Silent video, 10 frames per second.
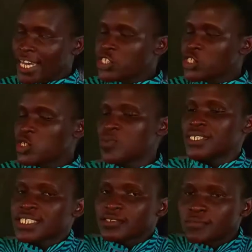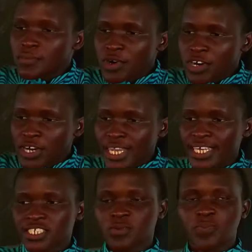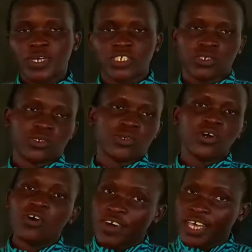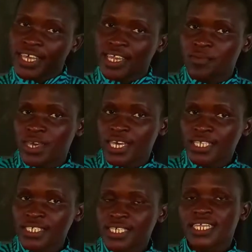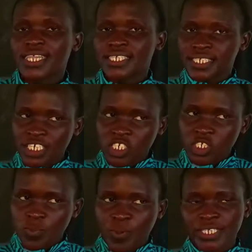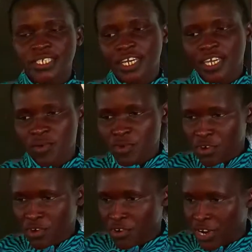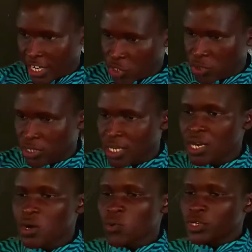is the smallest particle of an element that takes part in a chemical reaction, we should